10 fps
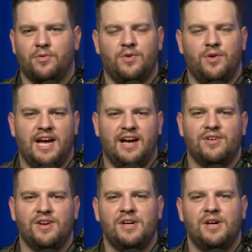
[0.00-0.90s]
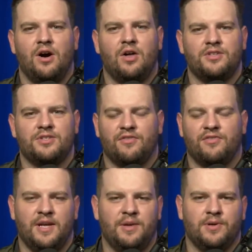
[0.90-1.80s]
Where you have all these
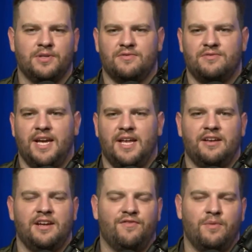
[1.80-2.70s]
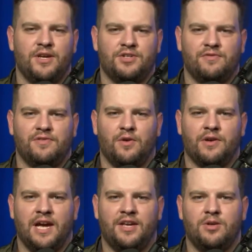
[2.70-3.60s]
different inputs of data and information
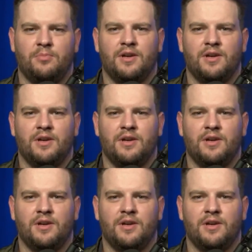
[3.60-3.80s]
flowing at you.